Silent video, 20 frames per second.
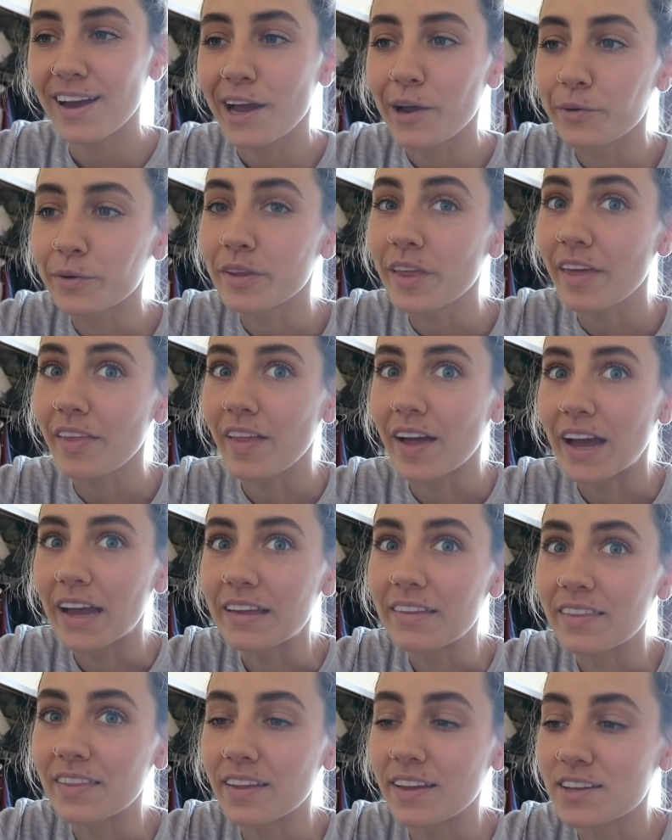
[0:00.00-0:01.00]
I really
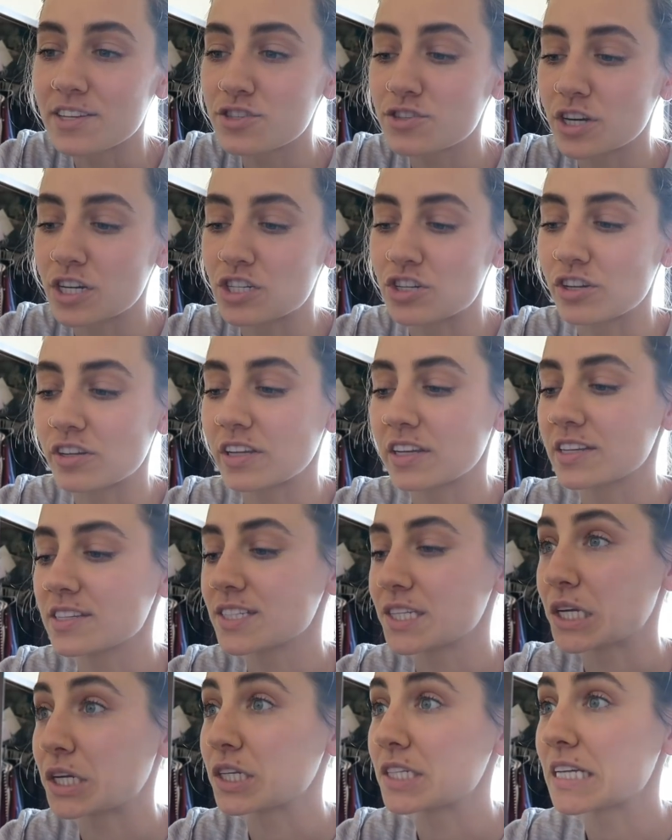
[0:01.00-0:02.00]
like the Stranger
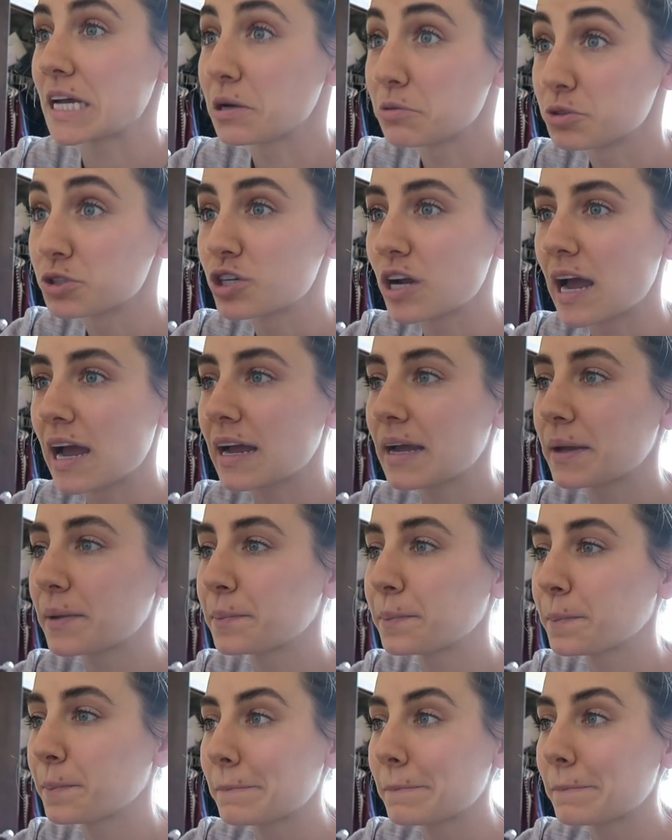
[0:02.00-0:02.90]
Things soundtrack.